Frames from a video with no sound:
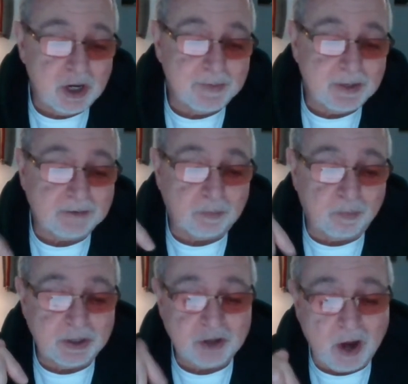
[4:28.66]
of a British
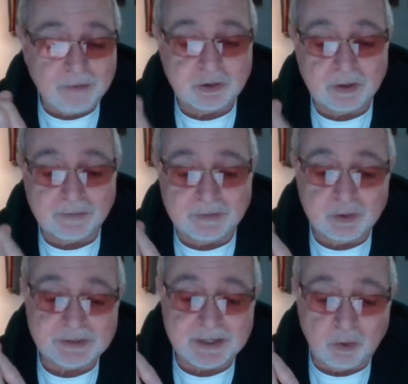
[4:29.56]
offshoot of a USA
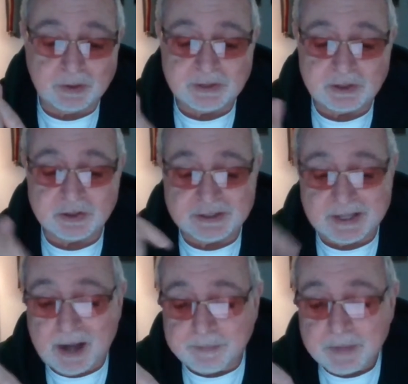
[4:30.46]
organization set up
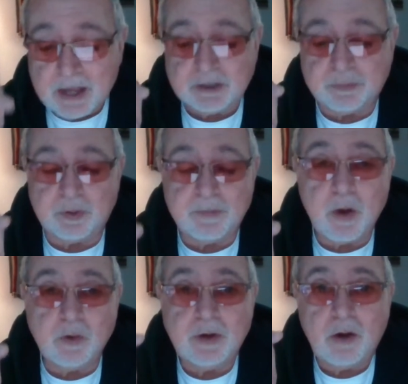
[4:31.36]
to promote
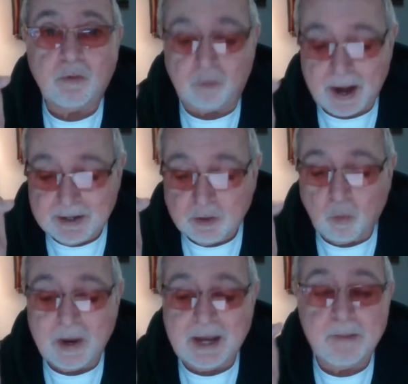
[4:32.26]

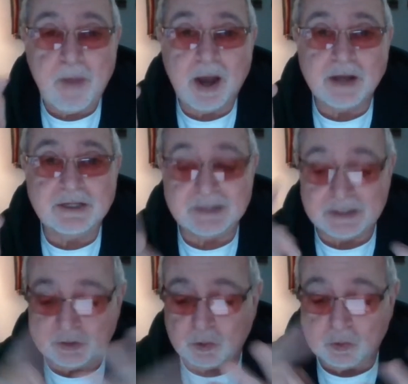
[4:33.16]
right-wing politics in
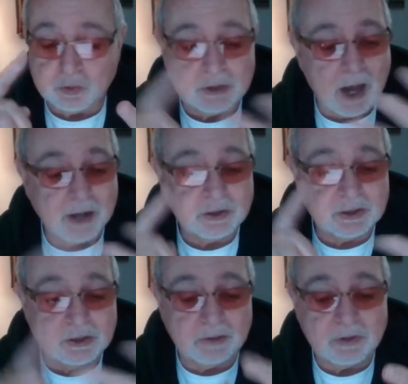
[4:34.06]
schools, colleges, and
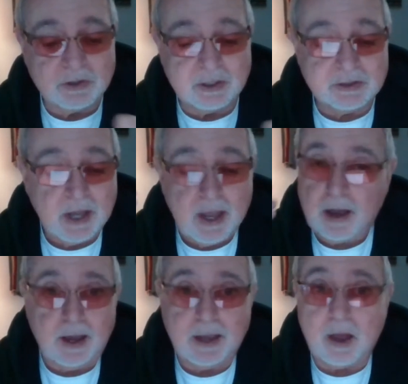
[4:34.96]
universities,
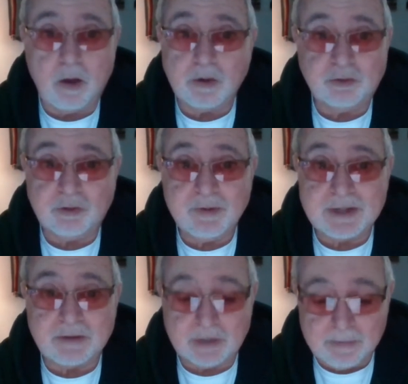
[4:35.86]
only 3 weeks after
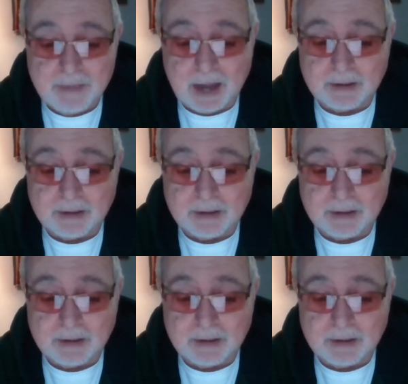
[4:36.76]
they met.